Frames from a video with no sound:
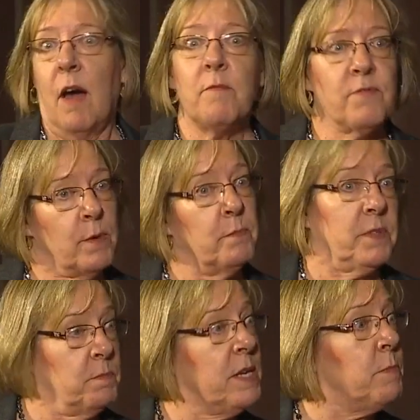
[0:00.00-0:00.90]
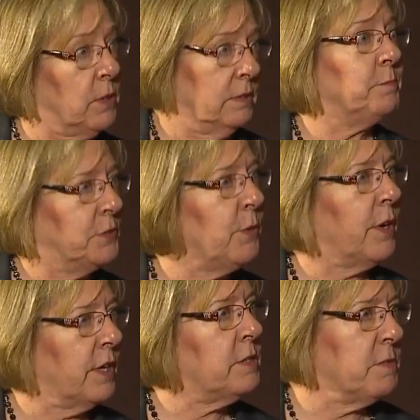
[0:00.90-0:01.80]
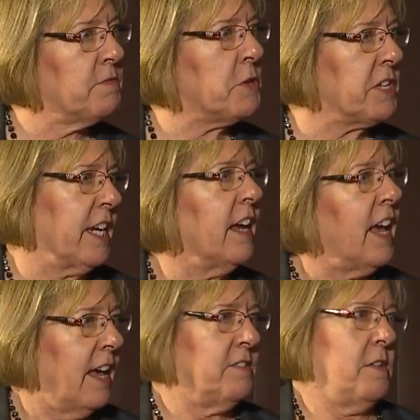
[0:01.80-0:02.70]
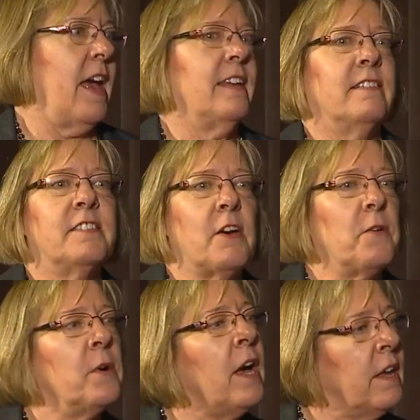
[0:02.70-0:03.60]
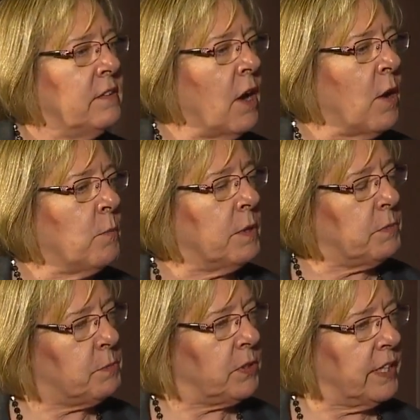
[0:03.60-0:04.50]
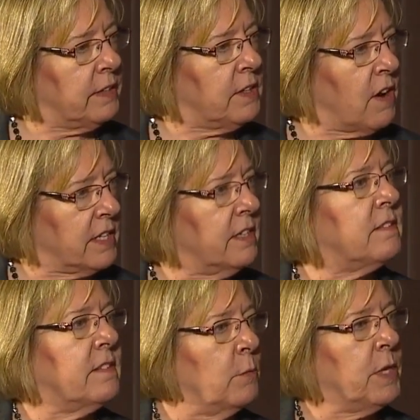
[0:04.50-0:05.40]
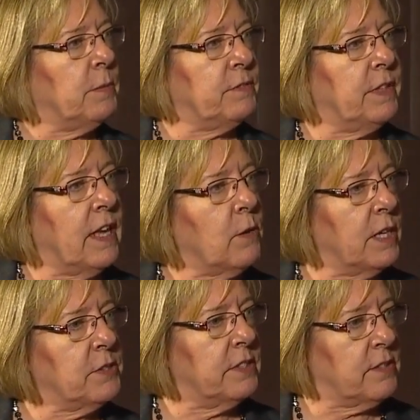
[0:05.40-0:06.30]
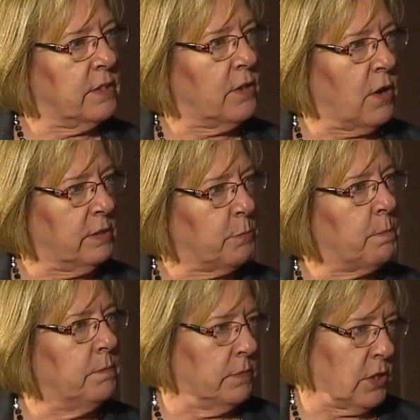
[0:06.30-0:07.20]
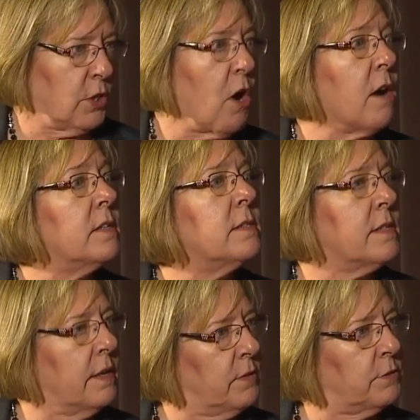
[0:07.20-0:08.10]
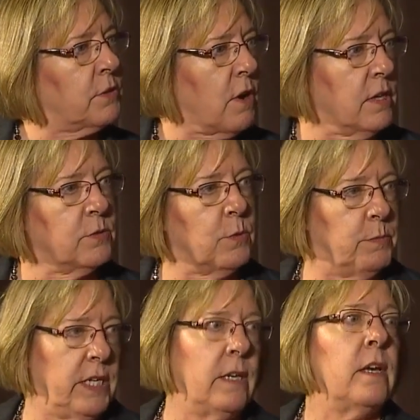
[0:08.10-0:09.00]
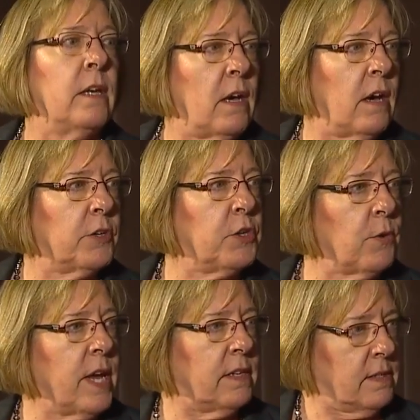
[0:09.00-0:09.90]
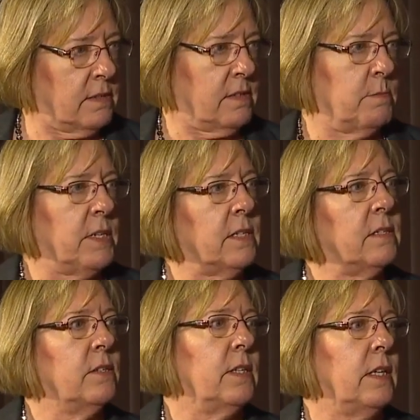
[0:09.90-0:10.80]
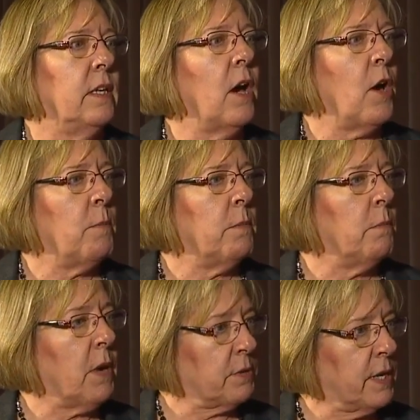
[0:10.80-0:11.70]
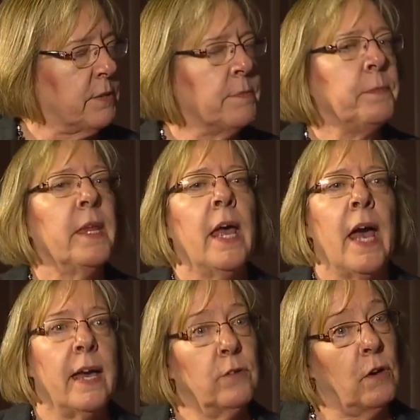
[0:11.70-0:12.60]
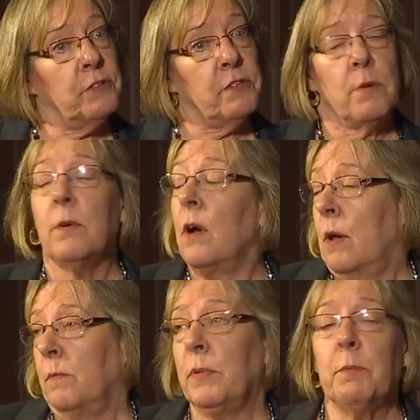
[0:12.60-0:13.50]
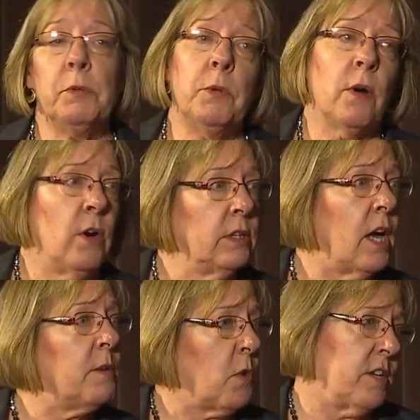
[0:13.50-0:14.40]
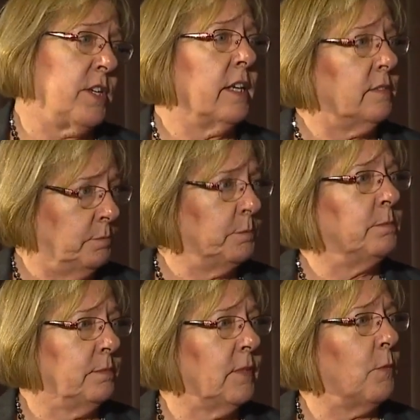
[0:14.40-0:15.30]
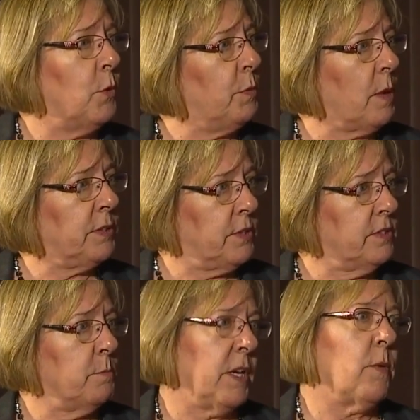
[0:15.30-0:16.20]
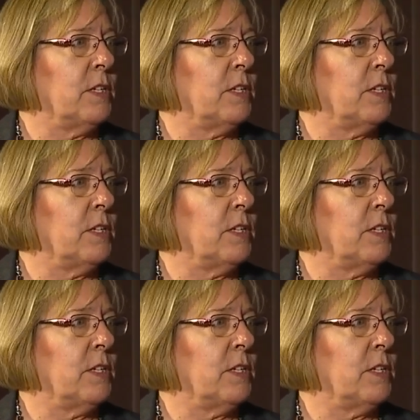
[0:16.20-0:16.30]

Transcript: come from the people who are going to be voting. As, and so um, when people are in the audience, they'll be able to fill out questions on, on, on cards, and those cards will be uh, curated and submitted to the um, moderator. And also, people who are online watching. Okay. We'll be able to submit